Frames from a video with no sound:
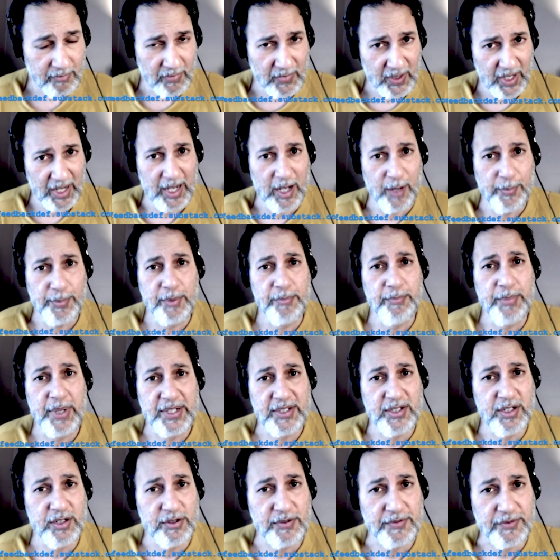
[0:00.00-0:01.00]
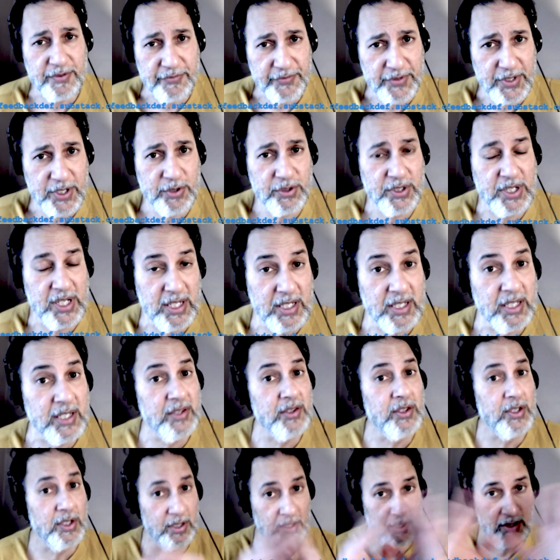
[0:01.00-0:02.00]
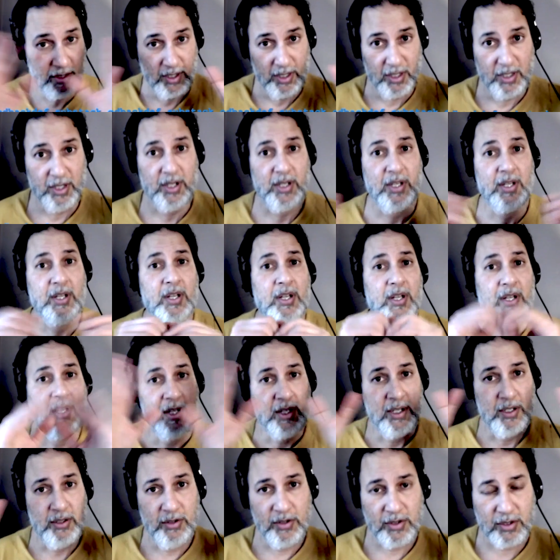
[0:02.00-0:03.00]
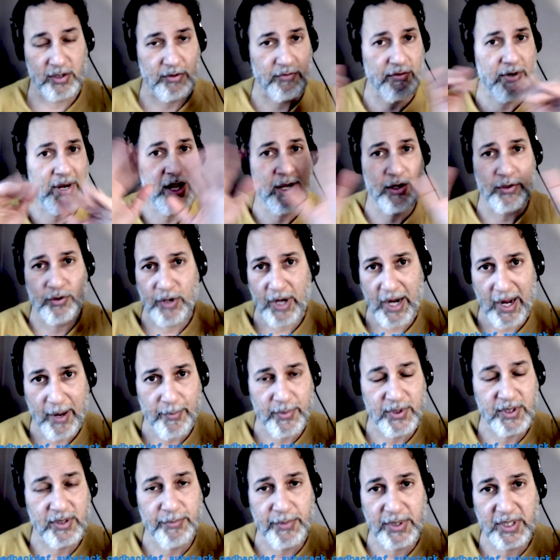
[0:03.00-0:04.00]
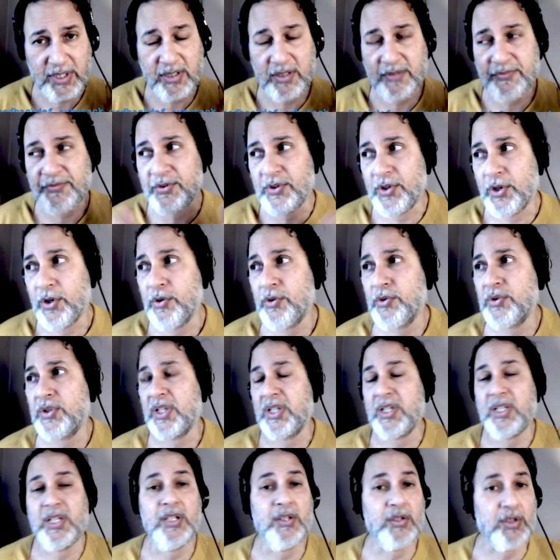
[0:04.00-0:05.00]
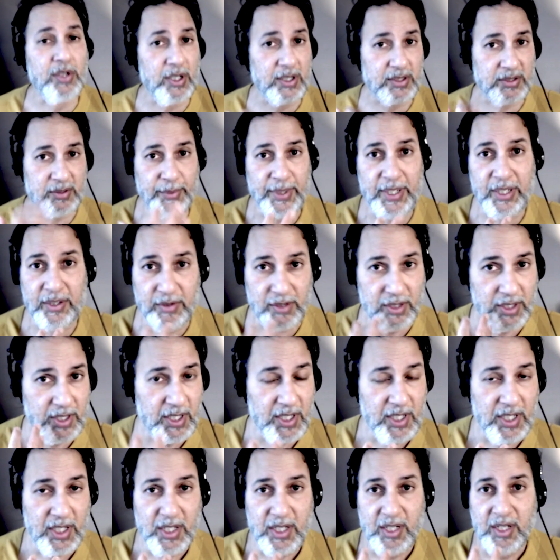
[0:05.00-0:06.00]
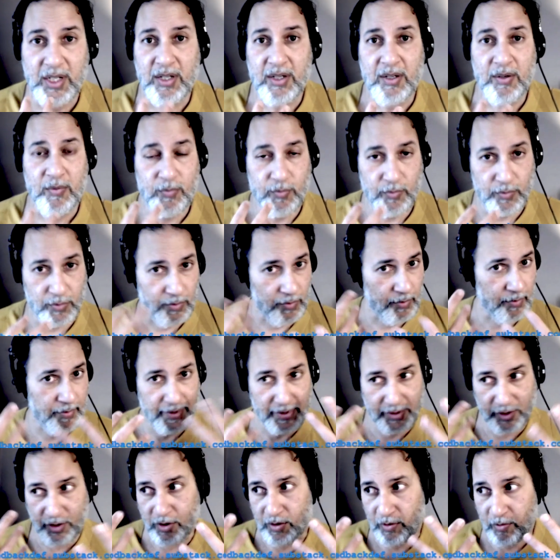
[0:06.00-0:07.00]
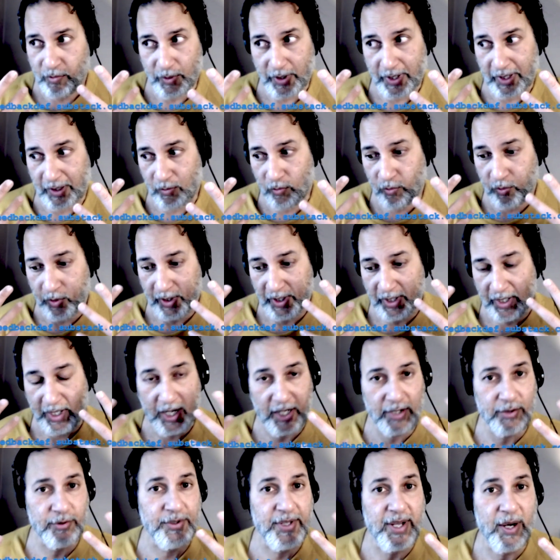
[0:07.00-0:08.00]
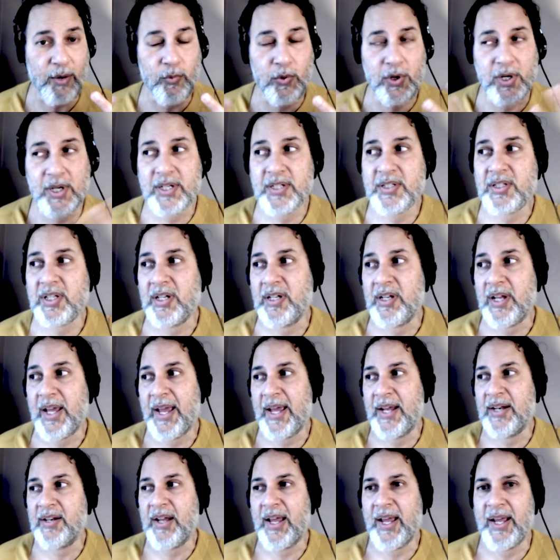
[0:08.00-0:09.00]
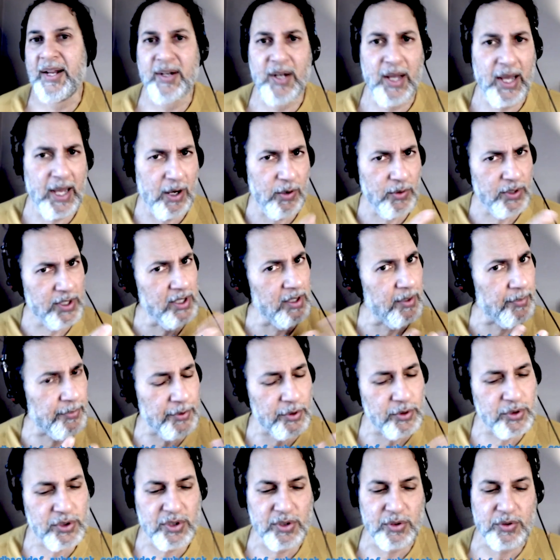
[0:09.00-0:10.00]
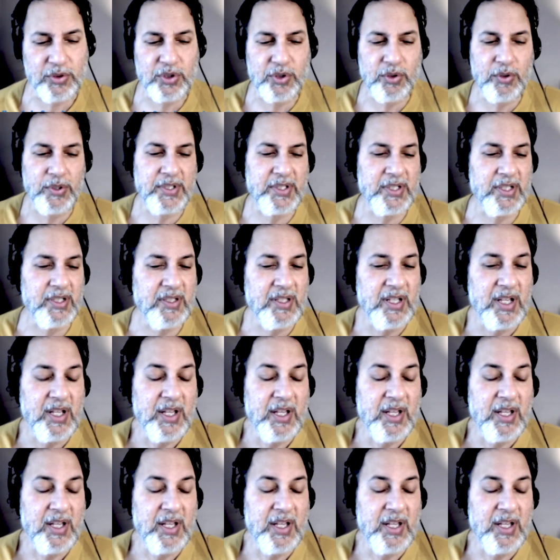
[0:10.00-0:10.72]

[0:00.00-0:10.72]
album by Tears for Fears. He did the surround or Atmos mixes for those. And he talked about, what an honor that was and how he approached those choices.